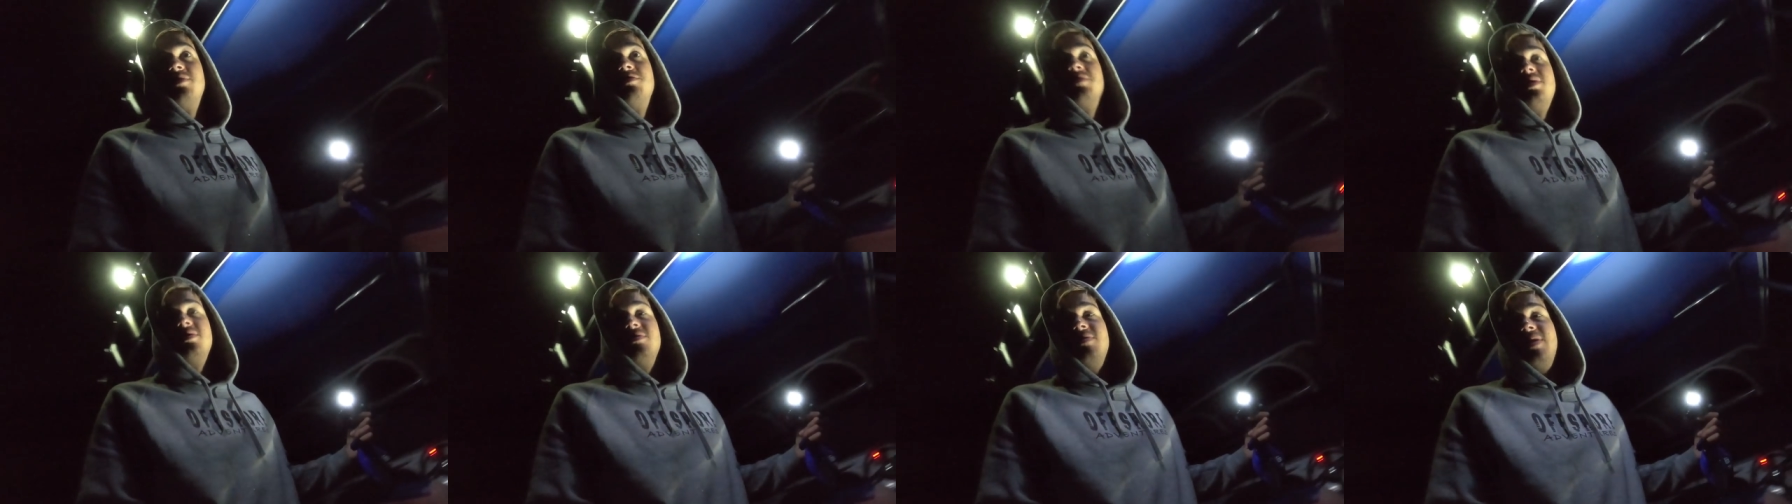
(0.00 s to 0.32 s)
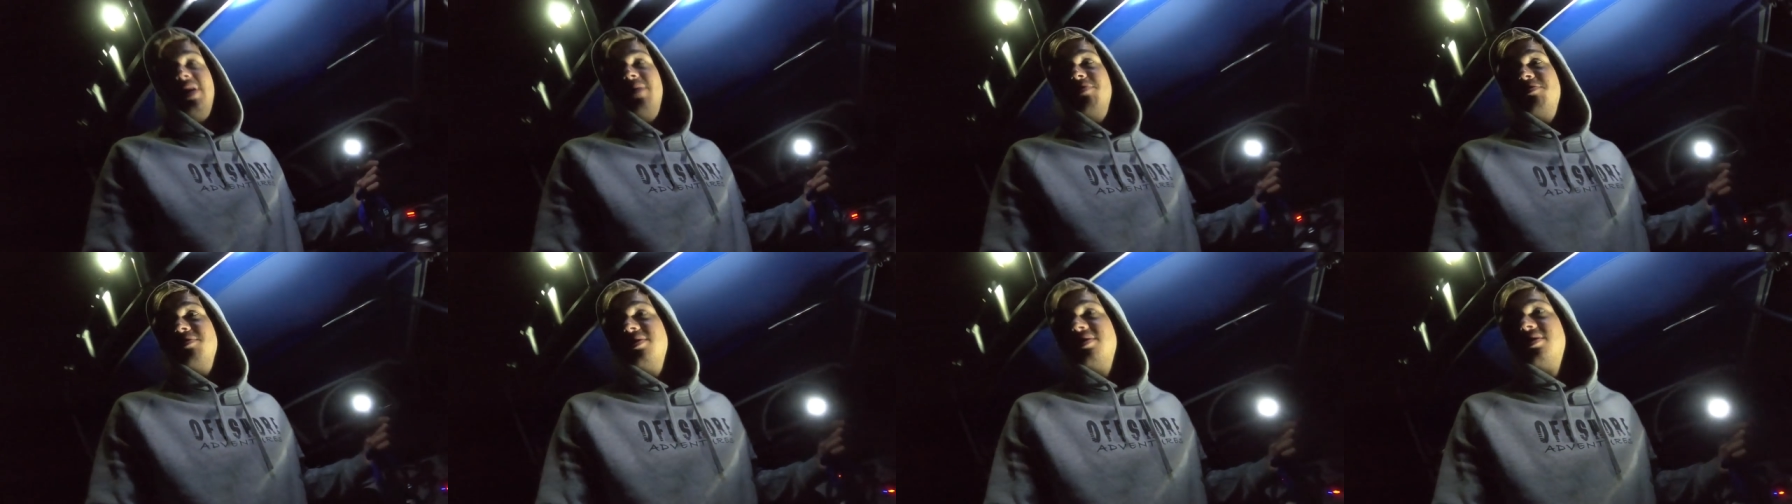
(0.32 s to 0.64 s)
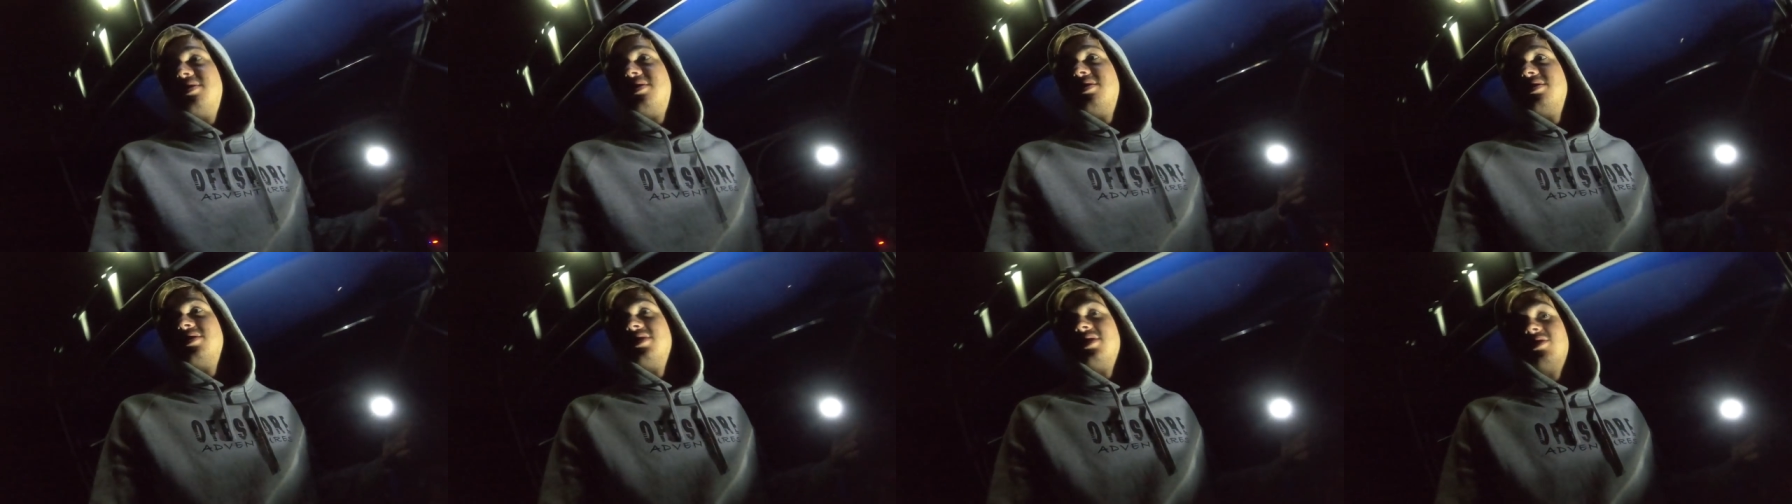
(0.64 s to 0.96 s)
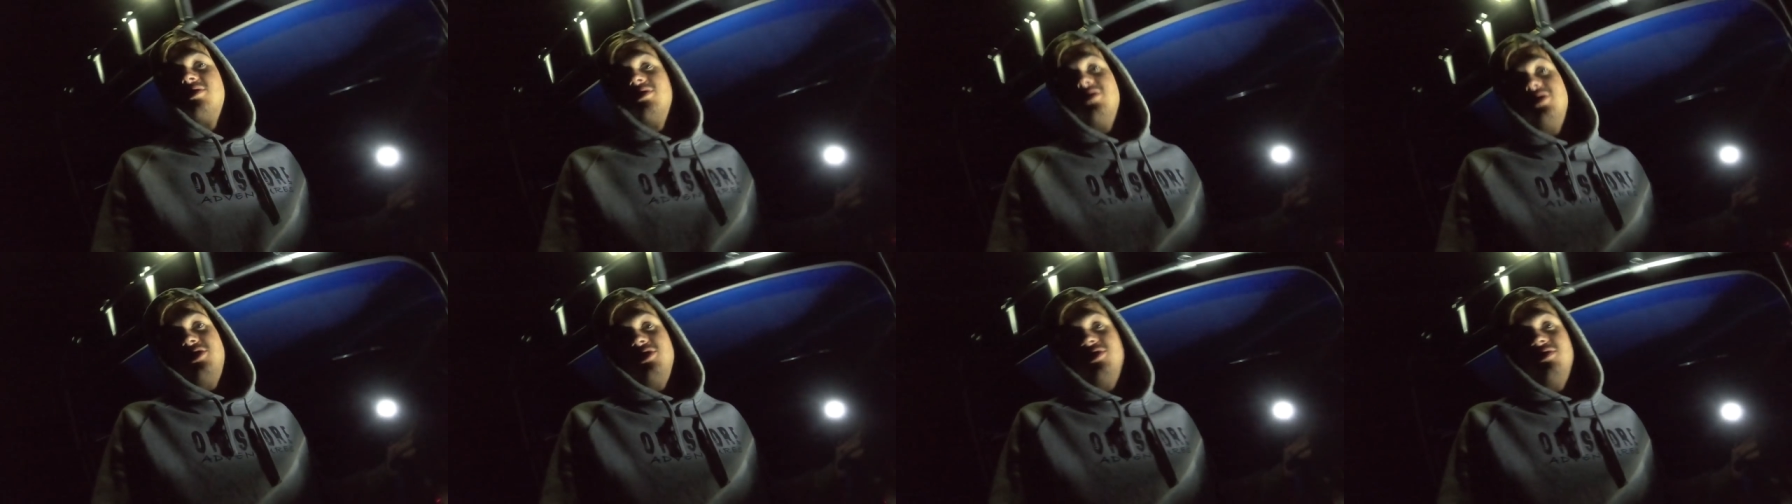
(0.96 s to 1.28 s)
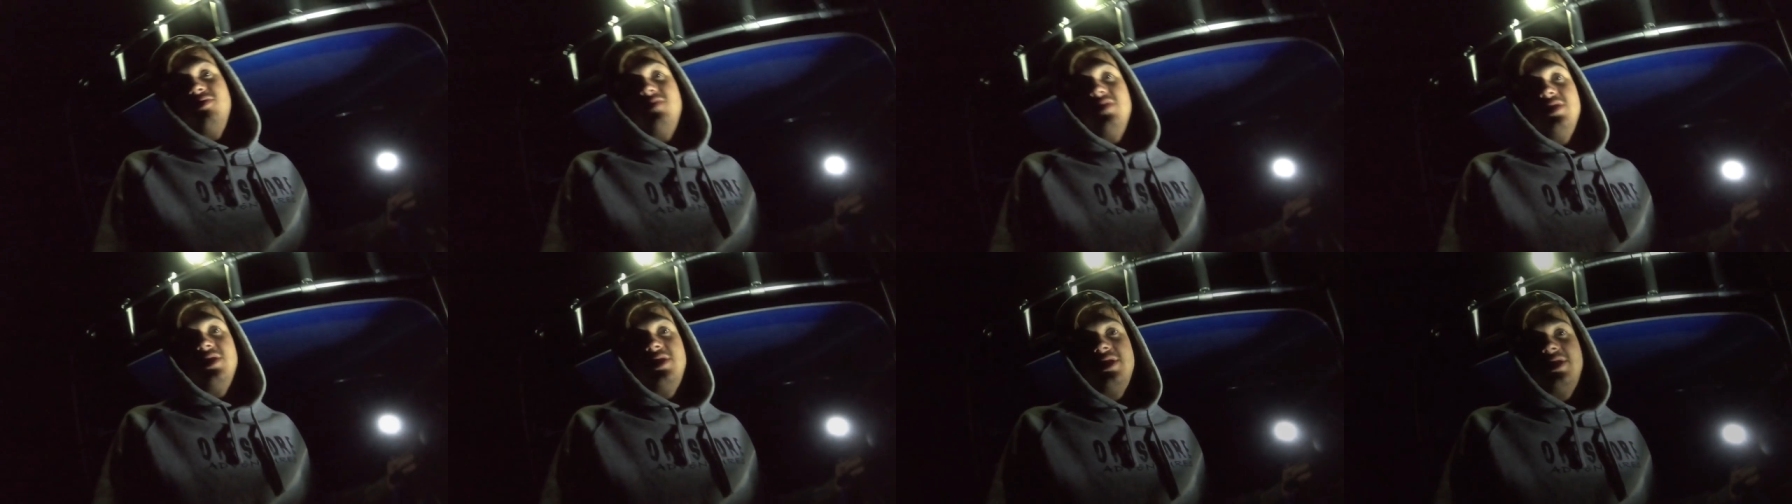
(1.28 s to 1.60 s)
I'm still happy because I've got a
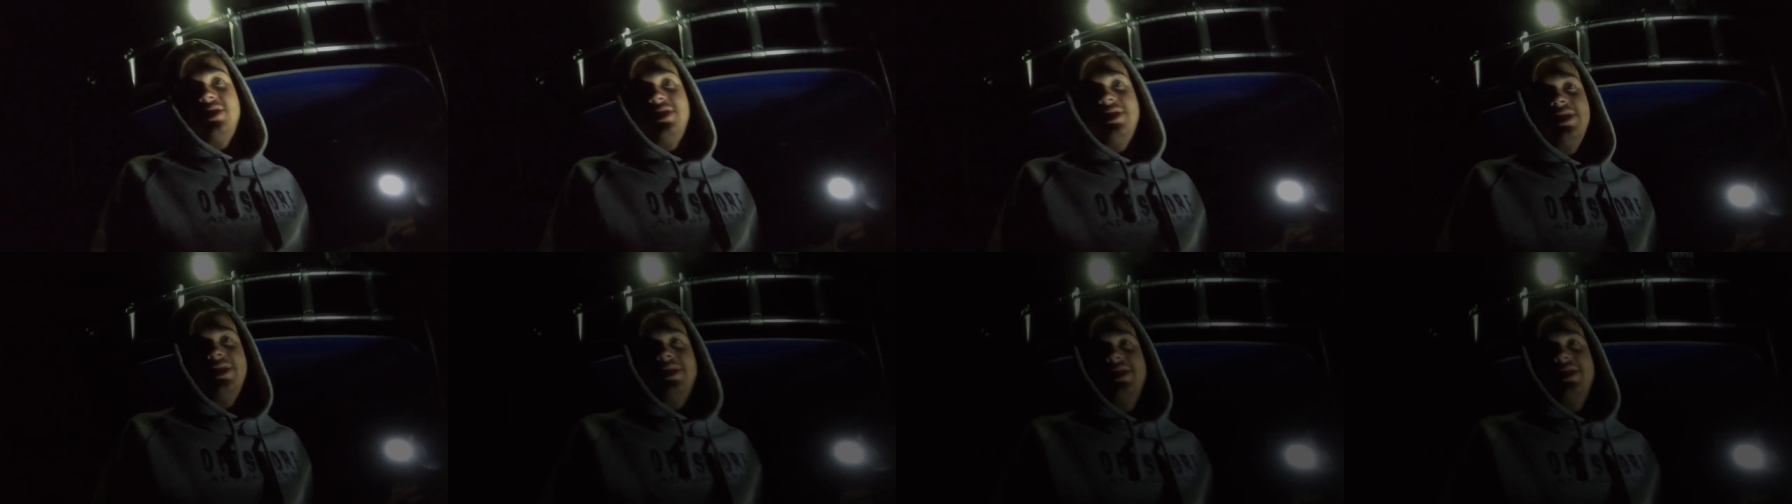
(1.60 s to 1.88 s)
Jewfish.